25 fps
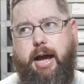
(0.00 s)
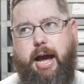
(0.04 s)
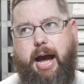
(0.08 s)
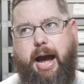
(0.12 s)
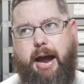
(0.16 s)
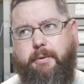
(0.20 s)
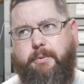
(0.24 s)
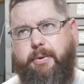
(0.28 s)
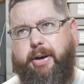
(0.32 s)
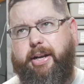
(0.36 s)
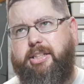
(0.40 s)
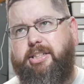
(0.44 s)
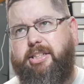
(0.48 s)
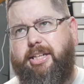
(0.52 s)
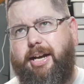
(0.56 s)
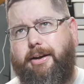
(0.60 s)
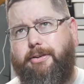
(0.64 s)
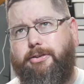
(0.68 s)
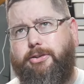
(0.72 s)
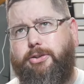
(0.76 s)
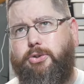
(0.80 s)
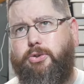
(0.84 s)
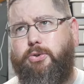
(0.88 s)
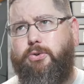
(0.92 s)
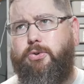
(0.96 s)
I reached
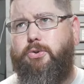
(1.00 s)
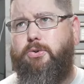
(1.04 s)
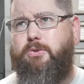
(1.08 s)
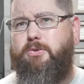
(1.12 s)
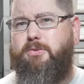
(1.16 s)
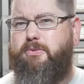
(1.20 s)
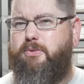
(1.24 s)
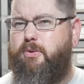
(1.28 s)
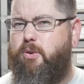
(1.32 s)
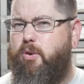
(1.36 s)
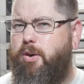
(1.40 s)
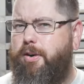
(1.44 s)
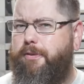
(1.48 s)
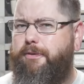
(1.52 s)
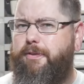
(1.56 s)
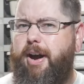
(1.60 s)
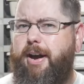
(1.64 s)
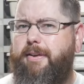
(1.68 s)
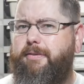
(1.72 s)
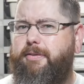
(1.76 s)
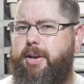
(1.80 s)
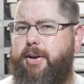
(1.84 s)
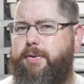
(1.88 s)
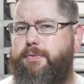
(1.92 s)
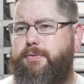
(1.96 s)
out to 4 or
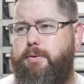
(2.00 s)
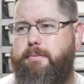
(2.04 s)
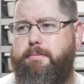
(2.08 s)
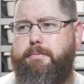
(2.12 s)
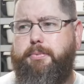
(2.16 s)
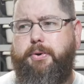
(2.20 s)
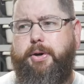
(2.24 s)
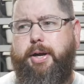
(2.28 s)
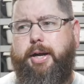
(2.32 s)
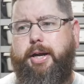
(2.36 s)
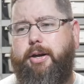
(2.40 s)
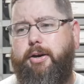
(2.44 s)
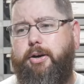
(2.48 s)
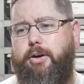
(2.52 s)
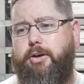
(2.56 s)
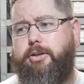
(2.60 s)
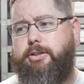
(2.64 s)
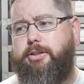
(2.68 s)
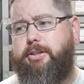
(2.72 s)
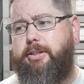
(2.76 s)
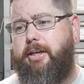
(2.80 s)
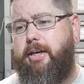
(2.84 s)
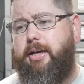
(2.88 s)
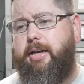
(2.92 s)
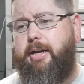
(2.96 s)
5 different
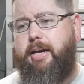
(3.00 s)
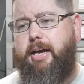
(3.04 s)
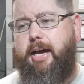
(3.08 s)
breeders,